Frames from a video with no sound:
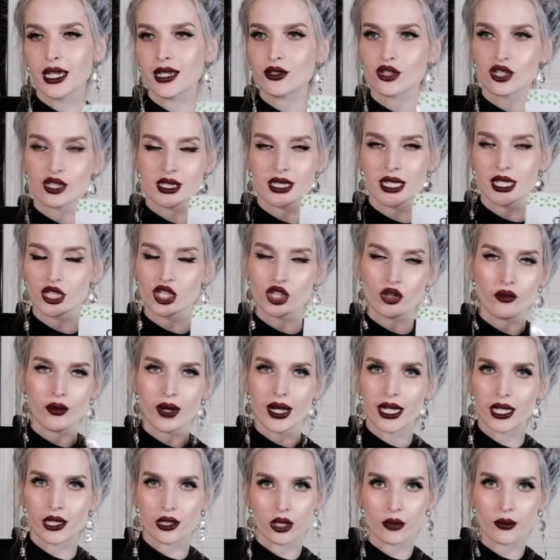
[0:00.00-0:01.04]
just get your
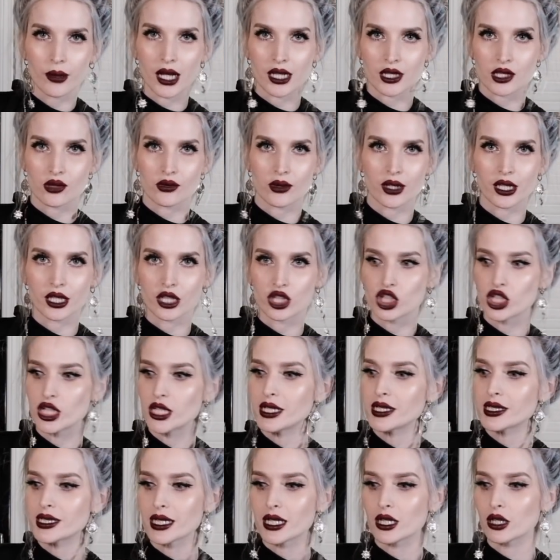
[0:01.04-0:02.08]
regular mozzarella
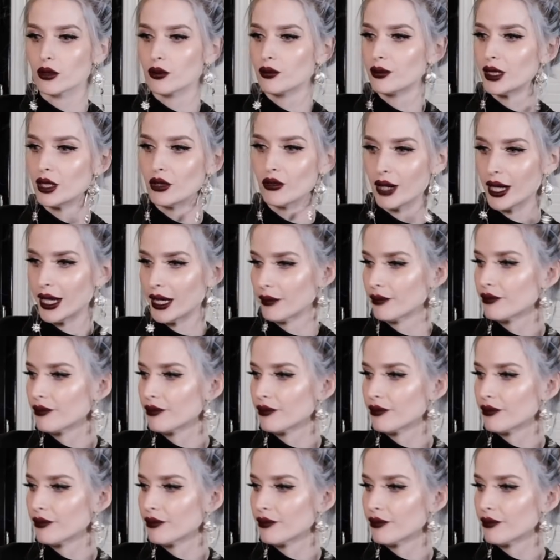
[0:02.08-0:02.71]
cheese. It'll be great.